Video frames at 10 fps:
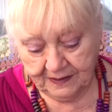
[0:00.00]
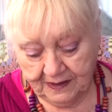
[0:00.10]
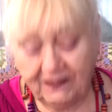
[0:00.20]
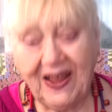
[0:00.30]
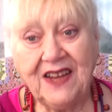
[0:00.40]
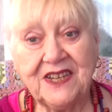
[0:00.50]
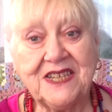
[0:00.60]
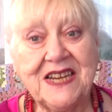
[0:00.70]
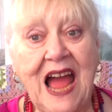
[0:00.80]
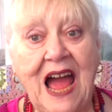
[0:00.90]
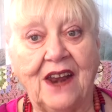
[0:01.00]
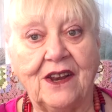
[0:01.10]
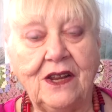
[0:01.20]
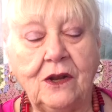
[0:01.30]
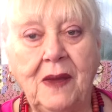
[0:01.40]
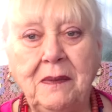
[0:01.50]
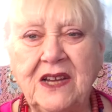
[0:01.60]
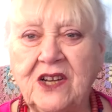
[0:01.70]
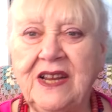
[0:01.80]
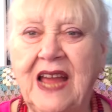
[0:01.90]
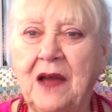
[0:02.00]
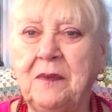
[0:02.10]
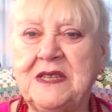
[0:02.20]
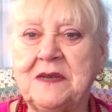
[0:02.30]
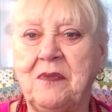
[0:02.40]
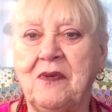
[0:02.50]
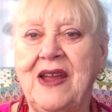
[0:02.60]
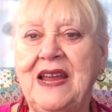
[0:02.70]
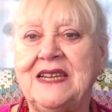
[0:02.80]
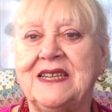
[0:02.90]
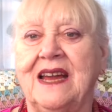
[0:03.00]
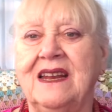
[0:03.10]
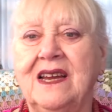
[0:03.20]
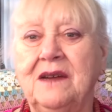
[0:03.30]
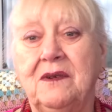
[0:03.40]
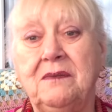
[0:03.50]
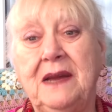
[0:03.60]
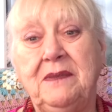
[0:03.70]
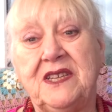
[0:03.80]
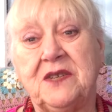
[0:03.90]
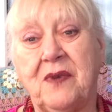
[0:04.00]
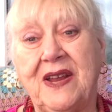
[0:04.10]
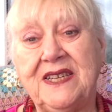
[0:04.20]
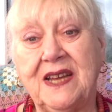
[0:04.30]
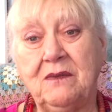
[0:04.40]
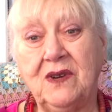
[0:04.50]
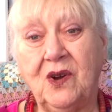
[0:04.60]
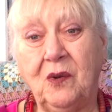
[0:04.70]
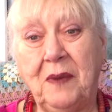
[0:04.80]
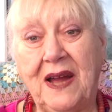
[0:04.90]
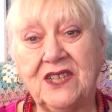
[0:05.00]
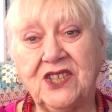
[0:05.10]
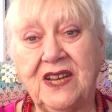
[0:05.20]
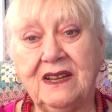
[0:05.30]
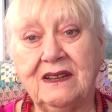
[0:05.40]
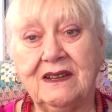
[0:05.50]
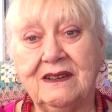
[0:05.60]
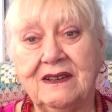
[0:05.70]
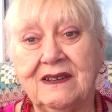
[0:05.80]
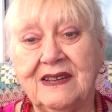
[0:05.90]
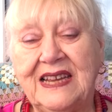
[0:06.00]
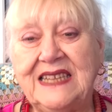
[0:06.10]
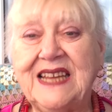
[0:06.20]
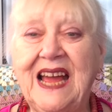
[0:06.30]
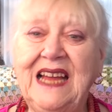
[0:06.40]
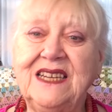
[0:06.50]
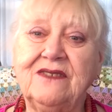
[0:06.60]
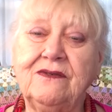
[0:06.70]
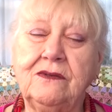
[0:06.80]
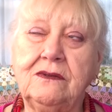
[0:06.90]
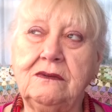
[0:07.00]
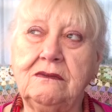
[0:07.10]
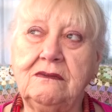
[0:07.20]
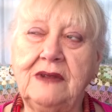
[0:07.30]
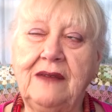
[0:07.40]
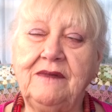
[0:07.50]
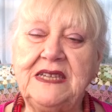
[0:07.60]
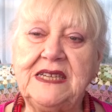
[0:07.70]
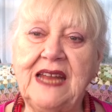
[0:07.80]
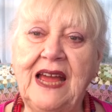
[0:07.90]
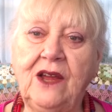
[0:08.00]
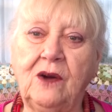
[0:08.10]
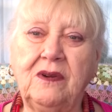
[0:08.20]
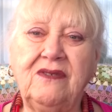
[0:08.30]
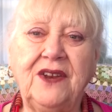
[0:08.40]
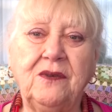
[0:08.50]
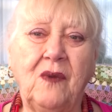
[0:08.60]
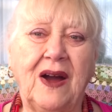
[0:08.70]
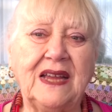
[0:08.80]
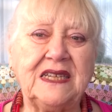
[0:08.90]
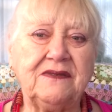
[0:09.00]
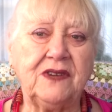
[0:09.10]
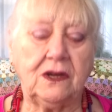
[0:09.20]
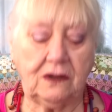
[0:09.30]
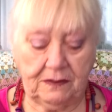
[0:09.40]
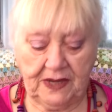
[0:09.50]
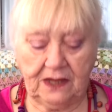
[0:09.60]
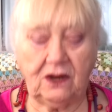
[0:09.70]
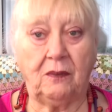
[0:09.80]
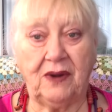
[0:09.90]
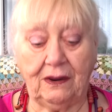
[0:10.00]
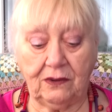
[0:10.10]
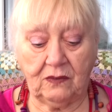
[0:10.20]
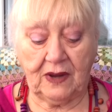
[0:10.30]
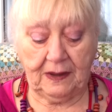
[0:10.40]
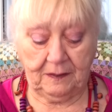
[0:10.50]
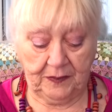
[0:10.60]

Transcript: If I had a tan, you know, maybe I could get a spray tan. But maybe the spray tan would go patchy. It's kind of like vitiligo, but red and white, if you know what I mean. Not brown and white.